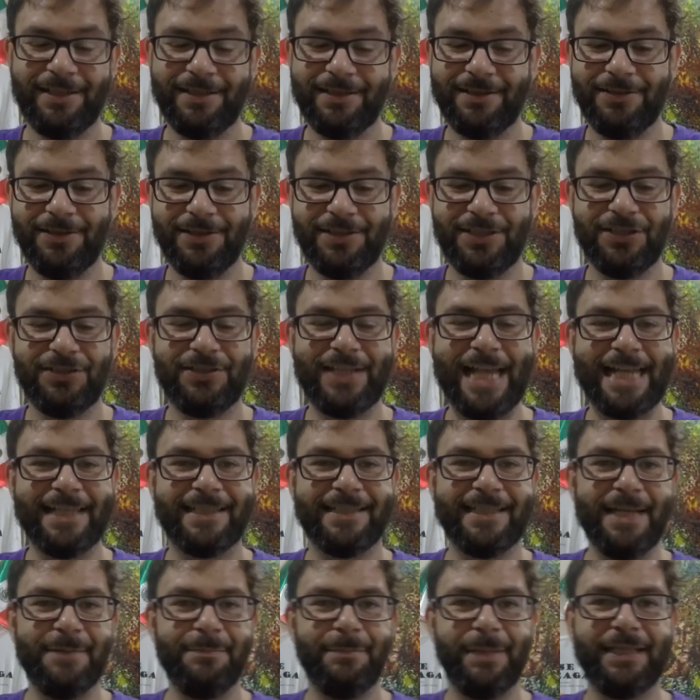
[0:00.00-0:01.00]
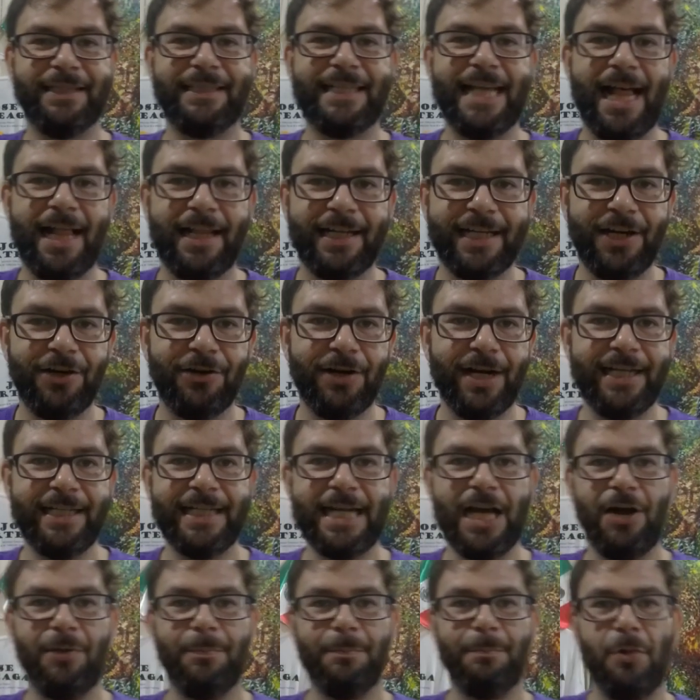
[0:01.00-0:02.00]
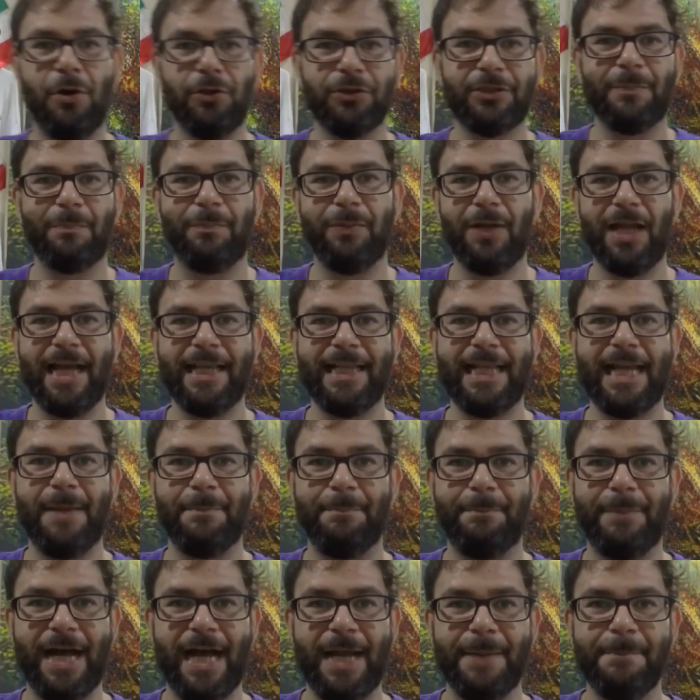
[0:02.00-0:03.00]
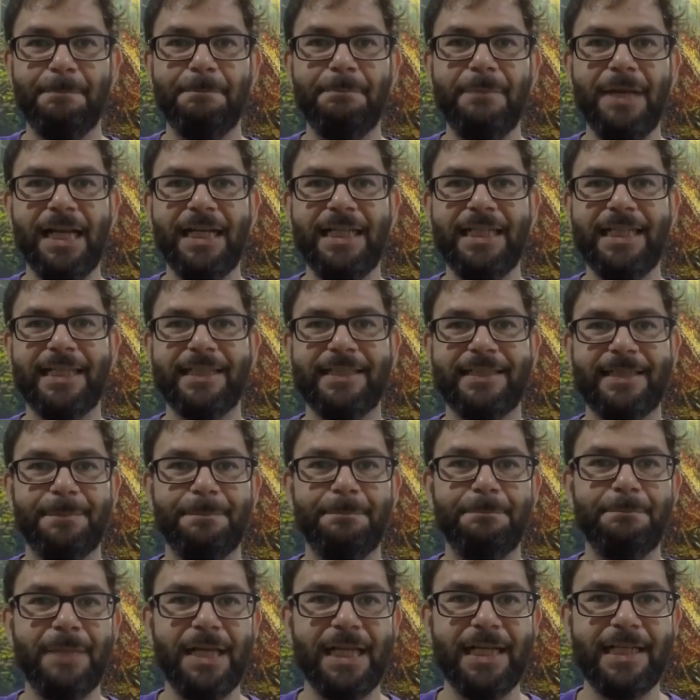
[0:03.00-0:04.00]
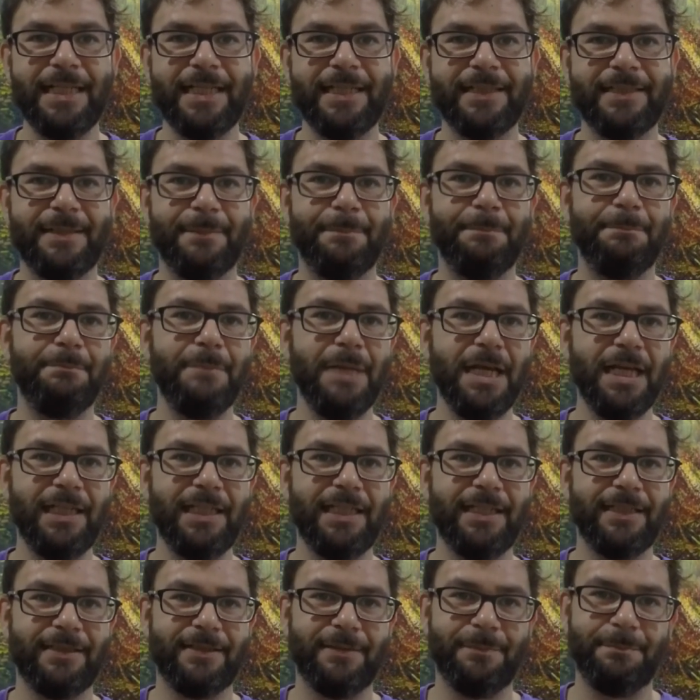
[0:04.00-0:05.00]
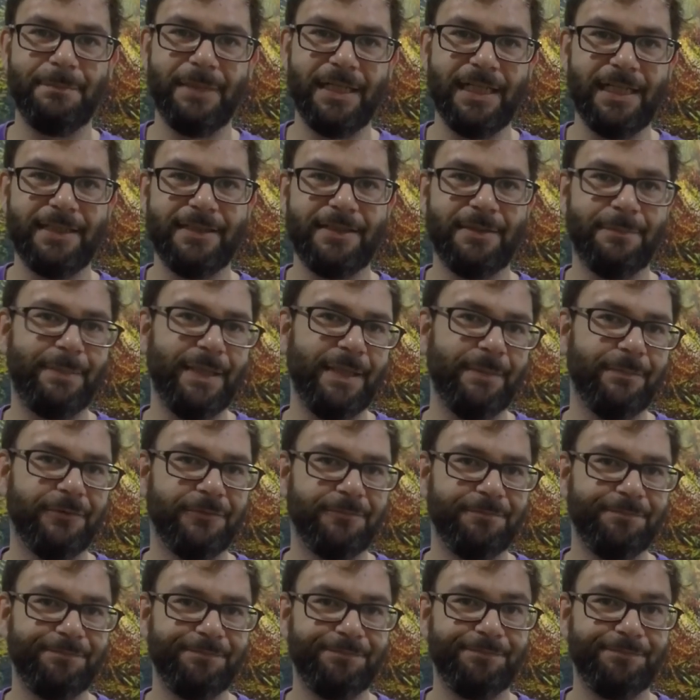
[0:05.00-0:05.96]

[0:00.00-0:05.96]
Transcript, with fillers: So it's just that same mentality. All right. Now multiply that by millions and millions and millions and millions of people.